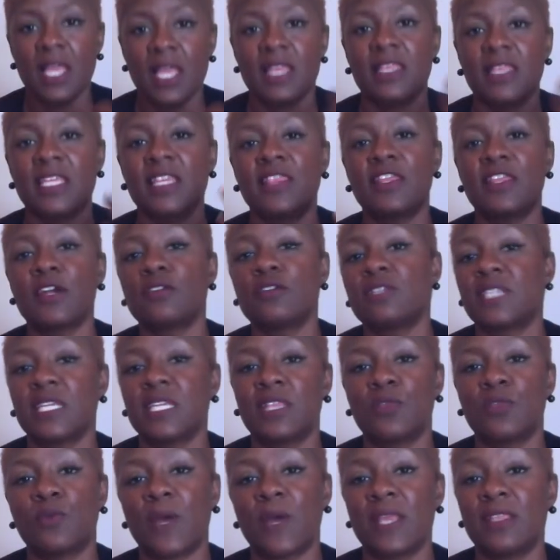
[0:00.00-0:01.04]
The
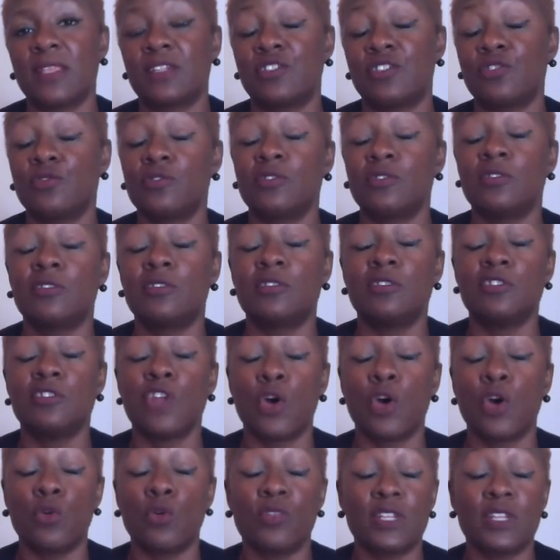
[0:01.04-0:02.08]
13th way that you
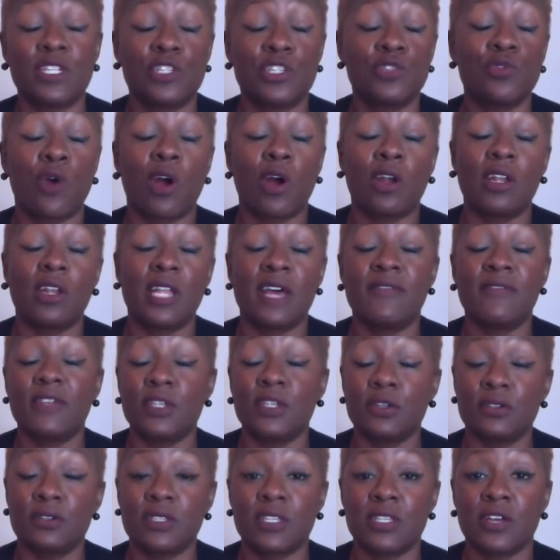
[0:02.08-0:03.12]
know that you are loving
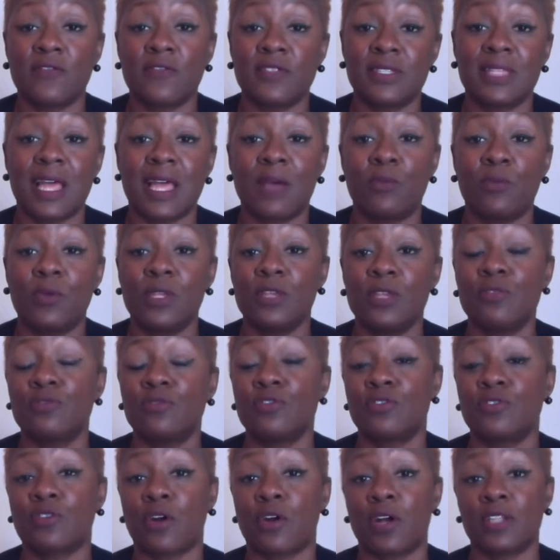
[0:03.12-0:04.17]
yourself is that when you
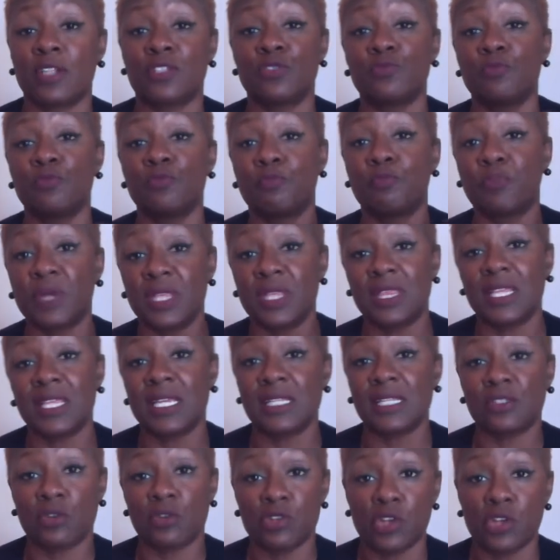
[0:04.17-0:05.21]
start to put
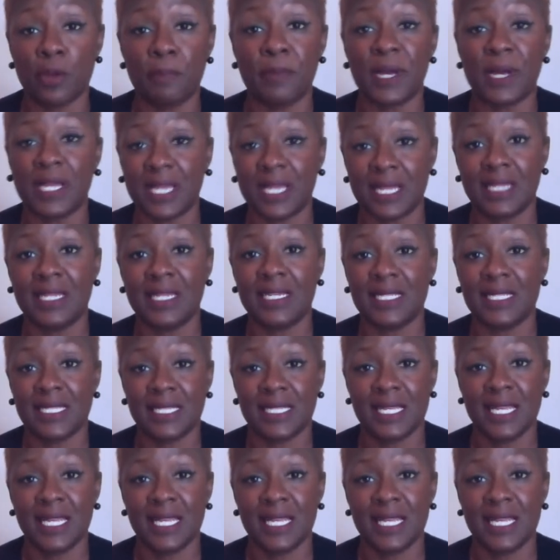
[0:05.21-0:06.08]
things on your bucket list,